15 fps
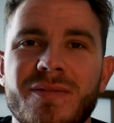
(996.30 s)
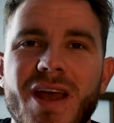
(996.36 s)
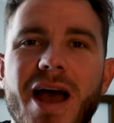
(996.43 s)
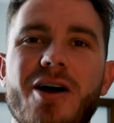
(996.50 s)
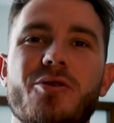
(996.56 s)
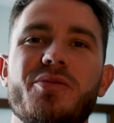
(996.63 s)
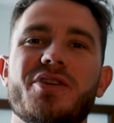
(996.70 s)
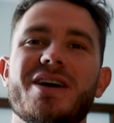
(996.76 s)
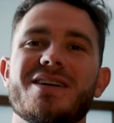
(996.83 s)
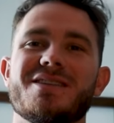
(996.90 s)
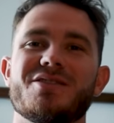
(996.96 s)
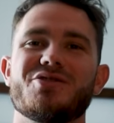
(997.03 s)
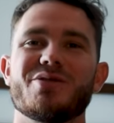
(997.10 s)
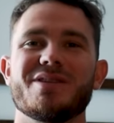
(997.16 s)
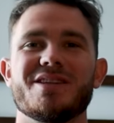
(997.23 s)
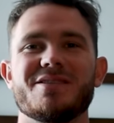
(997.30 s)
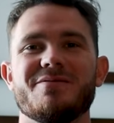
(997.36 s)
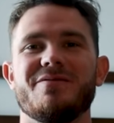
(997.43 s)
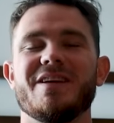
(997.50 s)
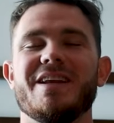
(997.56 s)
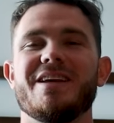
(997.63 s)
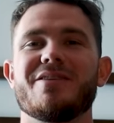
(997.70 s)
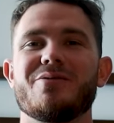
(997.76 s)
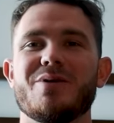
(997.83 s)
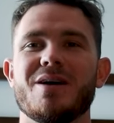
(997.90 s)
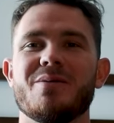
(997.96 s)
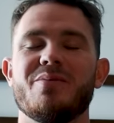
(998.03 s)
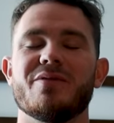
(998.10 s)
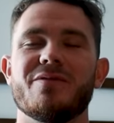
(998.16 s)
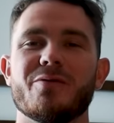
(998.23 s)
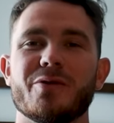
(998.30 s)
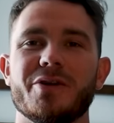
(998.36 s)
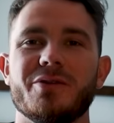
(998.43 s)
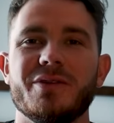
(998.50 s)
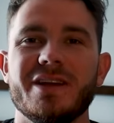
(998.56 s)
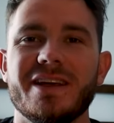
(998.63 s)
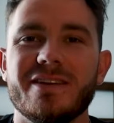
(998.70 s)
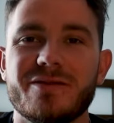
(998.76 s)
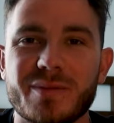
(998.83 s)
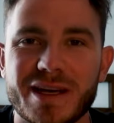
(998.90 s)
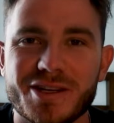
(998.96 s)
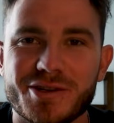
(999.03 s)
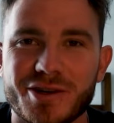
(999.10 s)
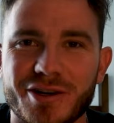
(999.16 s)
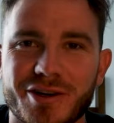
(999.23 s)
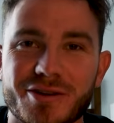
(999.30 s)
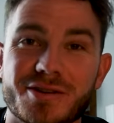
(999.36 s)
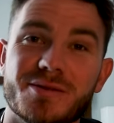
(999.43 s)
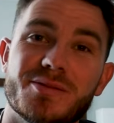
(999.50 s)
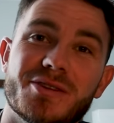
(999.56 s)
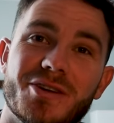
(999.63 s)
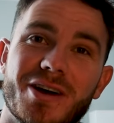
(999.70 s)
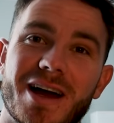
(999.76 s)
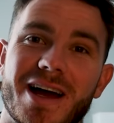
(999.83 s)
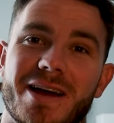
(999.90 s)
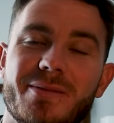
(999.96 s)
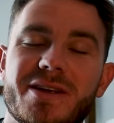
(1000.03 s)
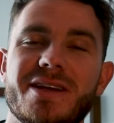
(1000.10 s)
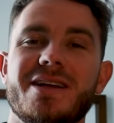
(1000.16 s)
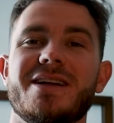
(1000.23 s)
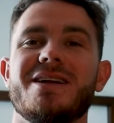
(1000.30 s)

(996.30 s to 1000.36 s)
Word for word: I hope you guys enjoyed this video. Before you leave, make sure you're subscribed.